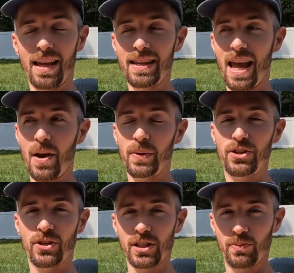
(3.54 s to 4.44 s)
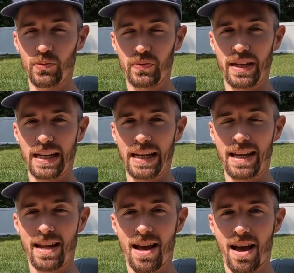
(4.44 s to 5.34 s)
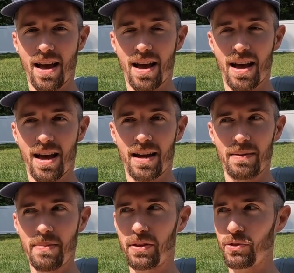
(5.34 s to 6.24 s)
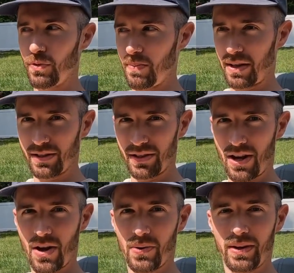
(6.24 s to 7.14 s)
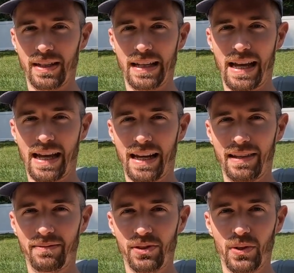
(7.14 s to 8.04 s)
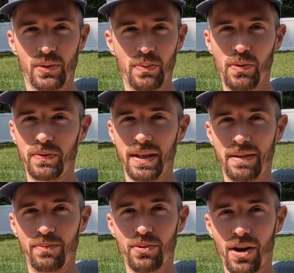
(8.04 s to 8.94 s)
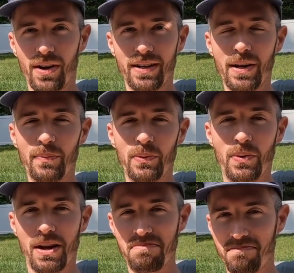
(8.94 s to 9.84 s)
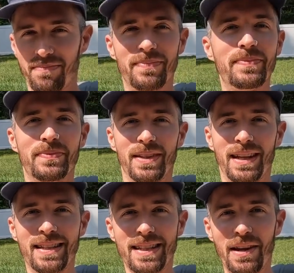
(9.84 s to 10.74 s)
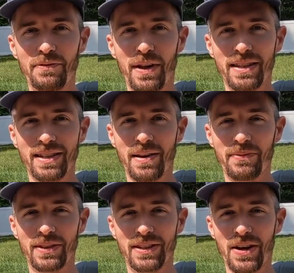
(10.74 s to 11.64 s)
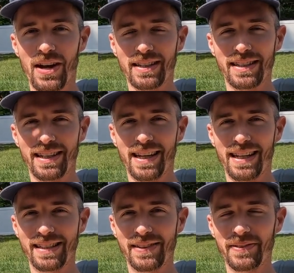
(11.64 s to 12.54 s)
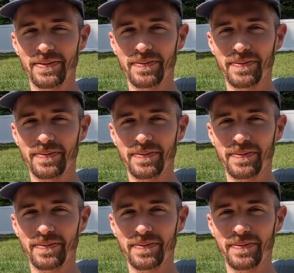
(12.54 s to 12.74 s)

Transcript: Yeah, we just moved in about 3 months ago. As soon as we moved in, priority number one, it's got a fence up for the dogs and the kids.